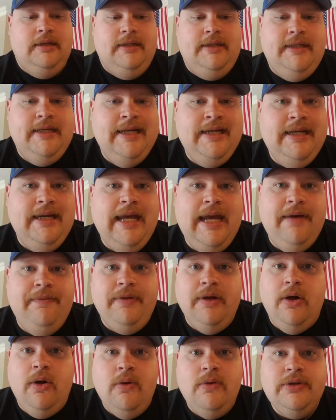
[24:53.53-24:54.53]
didn't have
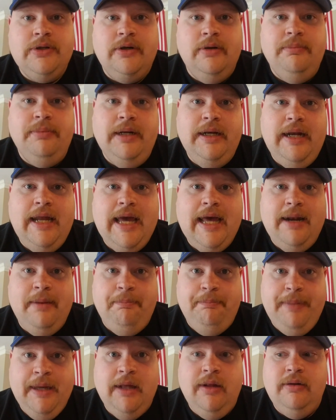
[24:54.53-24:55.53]
the holster, but it had a
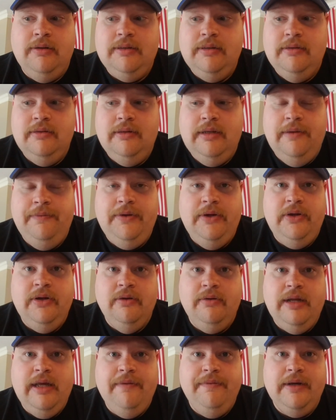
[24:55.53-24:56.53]
belt if you
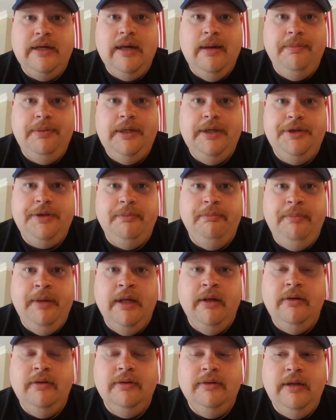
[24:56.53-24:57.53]
don't have a competition
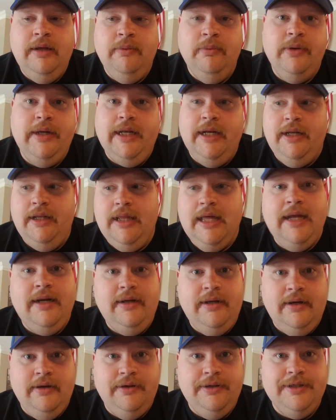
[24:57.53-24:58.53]
belt, and we'll get into that
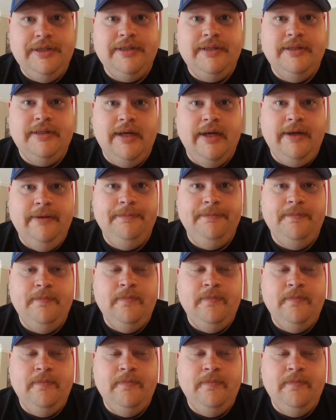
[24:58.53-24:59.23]
here in just a second.